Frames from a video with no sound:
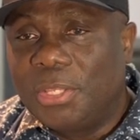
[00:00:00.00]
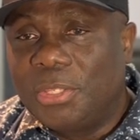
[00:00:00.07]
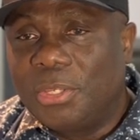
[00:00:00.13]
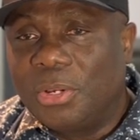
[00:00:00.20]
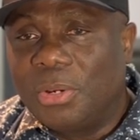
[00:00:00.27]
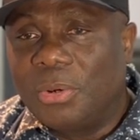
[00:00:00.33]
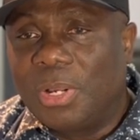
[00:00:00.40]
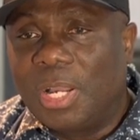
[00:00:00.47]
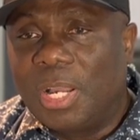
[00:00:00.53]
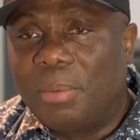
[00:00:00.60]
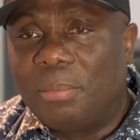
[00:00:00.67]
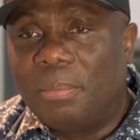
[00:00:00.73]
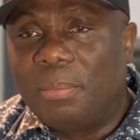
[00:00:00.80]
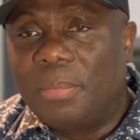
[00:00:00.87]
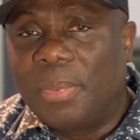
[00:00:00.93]
your
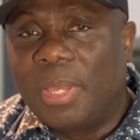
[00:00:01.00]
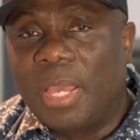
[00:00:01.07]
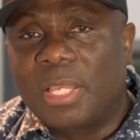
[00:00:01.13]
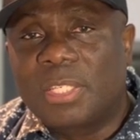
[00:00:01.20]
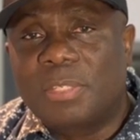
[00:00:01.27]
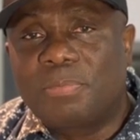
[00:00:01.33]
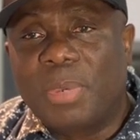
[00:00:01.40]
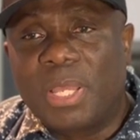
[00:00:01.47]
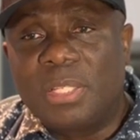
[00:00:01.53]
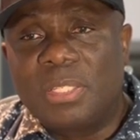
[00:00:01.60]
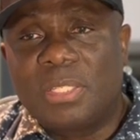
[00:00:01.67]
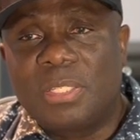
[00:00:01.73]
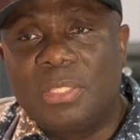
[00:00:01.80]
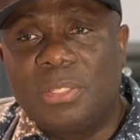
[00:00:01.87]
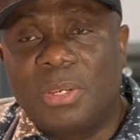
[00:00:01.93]
um,
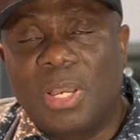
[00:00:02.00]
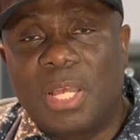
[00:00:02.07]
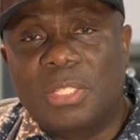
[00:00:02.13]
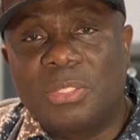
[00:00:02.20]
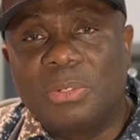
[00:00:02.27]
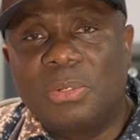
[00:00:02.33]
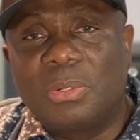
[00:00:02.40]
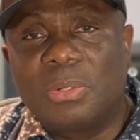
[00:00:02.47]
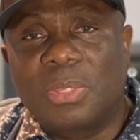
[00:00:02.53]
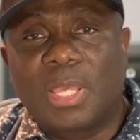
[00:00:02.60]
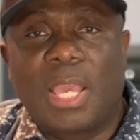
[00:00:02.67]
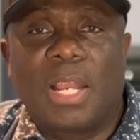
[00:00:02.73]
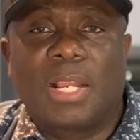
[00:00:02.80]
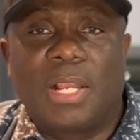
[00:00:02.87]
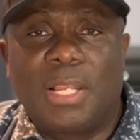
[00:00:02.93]
expense. You got to
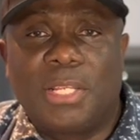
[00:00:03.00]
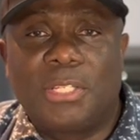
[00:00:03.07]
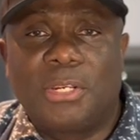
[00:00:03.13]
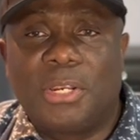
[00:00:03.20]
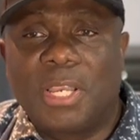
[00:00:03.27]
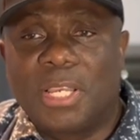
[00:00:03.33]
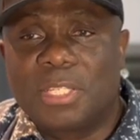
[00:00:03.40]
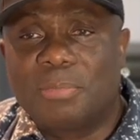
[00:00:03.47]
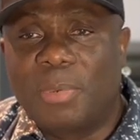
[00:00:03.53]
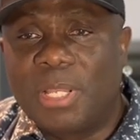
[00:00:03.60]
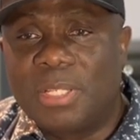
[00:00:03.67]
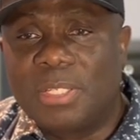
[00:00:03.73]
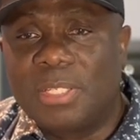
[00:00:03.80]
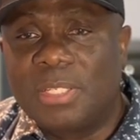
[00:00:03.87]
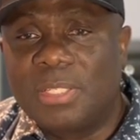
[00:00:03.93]
calculate your
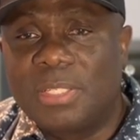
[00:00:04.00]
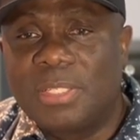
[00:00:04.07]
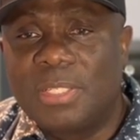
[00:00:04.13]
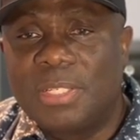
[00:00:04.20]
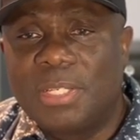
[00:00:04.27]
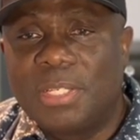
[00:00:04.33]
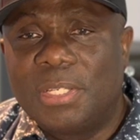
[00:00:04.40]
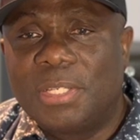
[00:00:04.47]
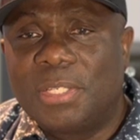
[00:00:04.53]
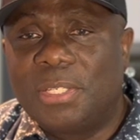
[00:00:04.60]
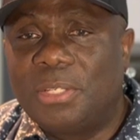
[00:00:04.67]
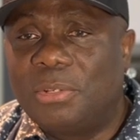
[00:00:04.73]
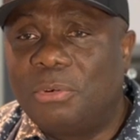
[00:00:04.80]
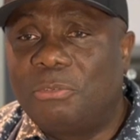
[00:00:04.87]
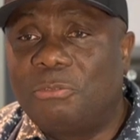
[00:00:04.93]
expenses,
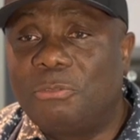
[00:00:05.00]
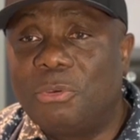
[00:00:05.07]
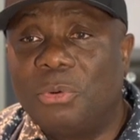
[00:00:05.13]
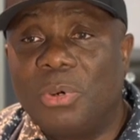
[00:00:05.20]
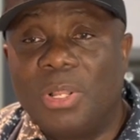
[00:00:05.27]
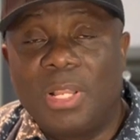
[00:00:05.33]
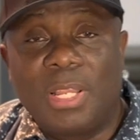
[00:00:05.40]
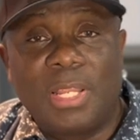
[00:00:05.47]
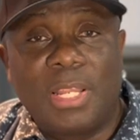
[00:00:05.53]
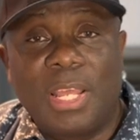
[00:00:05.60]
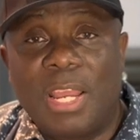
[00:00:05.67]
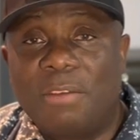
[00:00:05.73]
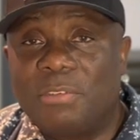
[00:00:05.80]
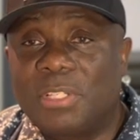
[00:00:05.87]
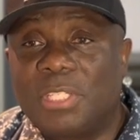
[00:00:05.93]
you know, fuel,
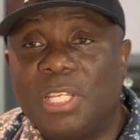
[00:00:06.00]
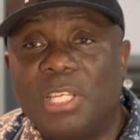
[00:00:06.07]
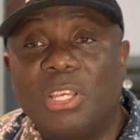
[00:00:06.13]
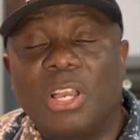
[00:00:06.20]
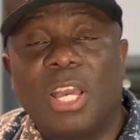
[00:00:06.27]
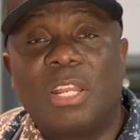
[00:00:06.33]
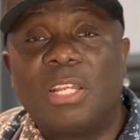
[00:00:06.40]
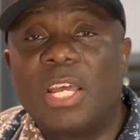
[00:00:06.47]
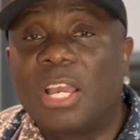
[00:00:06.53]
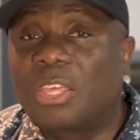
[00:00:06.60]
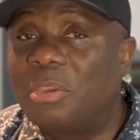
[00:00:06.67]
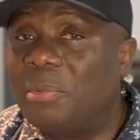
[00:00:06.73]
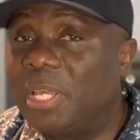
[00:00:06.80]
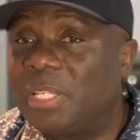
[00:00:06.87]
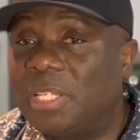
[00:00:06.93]
everything. You got to
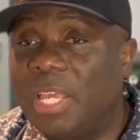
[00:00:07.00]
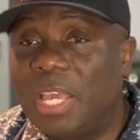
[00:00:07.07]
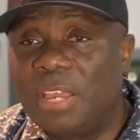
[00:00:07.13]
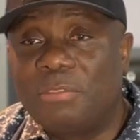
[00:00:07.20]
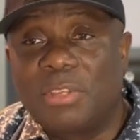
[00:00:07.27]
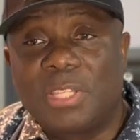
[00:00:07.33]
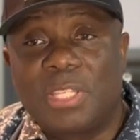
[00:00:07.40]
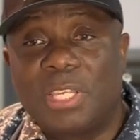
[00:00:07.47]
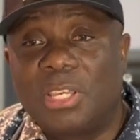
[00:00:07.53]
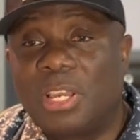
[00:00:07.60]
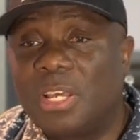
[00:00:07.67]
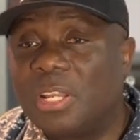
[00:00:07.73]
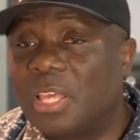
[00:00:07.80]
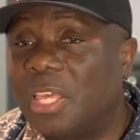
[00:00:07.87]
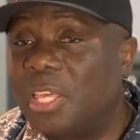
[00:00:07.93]
document everything. You
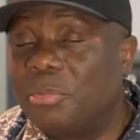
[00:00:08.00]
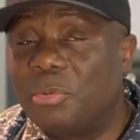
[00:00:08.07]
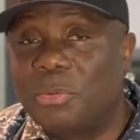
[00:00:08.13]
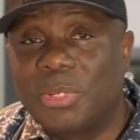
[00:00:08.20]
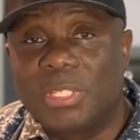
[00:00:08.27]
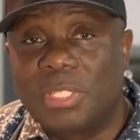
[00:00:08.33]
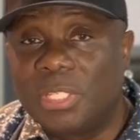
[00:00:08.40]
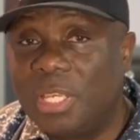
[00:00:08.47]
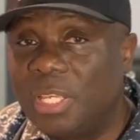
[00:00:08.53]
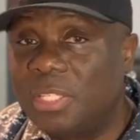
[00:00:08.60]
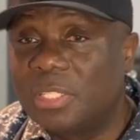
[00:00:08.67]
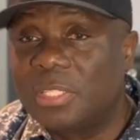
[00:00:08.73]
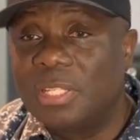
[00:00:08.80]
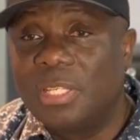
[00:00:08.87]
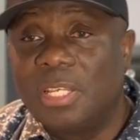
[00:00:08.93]
got to keep
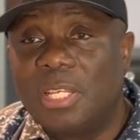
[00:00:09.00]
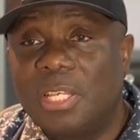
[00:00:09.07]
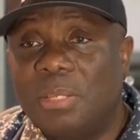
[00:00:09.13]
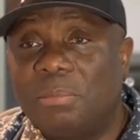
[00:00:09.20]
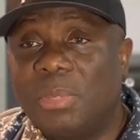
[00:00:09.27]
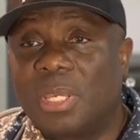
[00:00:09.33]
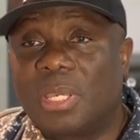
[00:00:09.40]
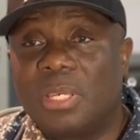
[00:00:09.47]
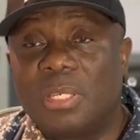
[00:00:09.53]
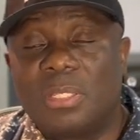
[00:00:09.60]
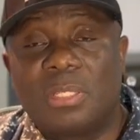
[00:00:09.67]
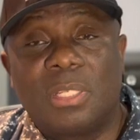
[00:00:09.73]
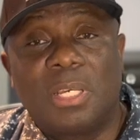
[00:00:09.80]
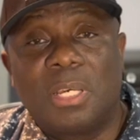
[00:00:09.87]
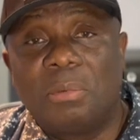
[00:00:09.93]
receipts
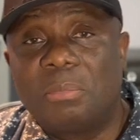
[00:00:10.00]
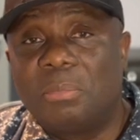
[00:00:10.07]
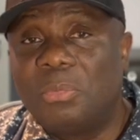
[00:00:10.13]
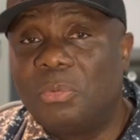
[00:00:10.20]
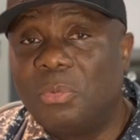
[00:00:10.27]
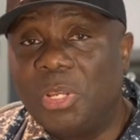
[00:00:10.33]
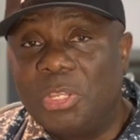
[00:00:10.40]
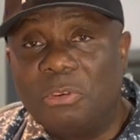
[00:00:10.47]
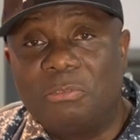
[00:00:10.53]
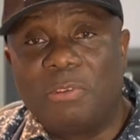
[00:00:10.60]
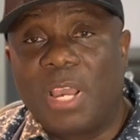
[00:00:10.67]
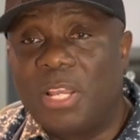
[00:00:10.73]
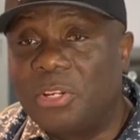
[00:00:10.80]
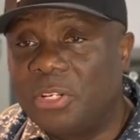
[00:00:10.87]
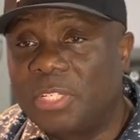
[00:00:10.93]
because um, when you
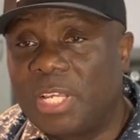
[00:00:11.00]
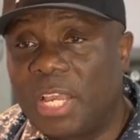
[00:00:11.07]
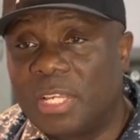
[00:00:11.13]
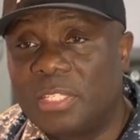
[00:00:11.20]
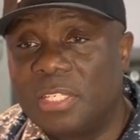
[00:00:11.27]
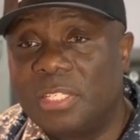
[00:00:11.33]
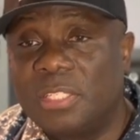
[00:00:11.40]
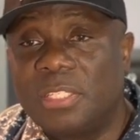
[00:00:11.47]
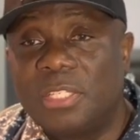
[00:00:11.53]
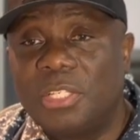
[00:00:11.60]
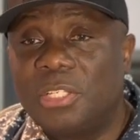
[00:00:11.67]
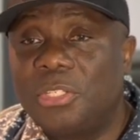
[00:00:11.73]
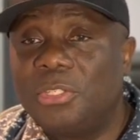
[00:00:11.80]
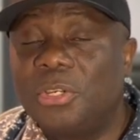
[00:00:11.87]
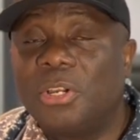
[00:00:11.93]
file your taxes,
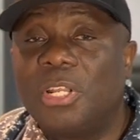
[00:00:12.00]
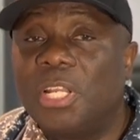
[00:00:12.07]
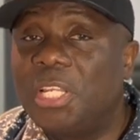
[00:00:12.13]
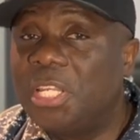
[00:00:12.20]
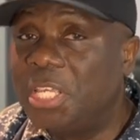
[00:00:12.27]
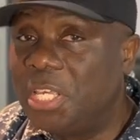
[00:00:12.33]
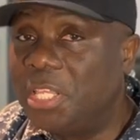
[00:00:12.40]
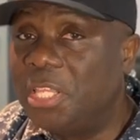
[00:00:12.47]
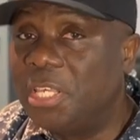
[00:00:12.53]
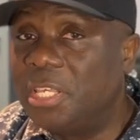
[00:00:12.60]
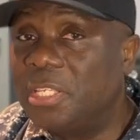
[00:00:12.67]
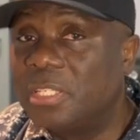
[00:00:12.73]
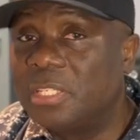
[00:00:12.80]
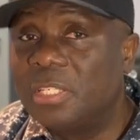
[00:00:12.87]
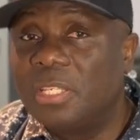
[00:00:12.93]
you're going to need
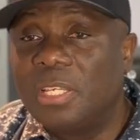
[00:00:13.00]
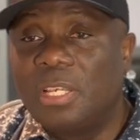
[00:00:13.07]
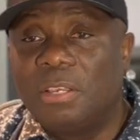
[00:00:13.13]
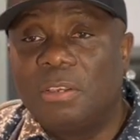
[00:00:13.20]
these